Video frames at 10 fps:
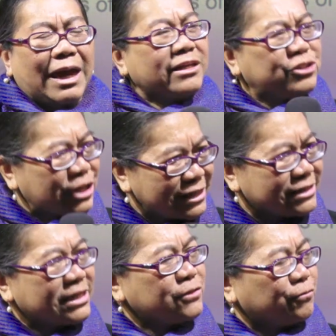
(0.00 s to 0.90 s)
And
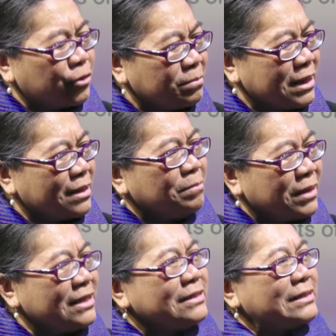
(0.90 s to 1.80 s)
justice for me
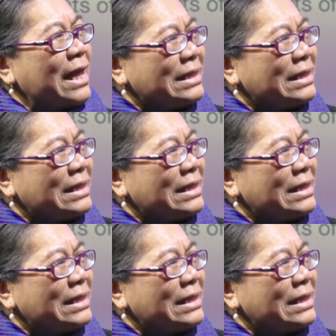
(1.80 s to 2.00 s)
means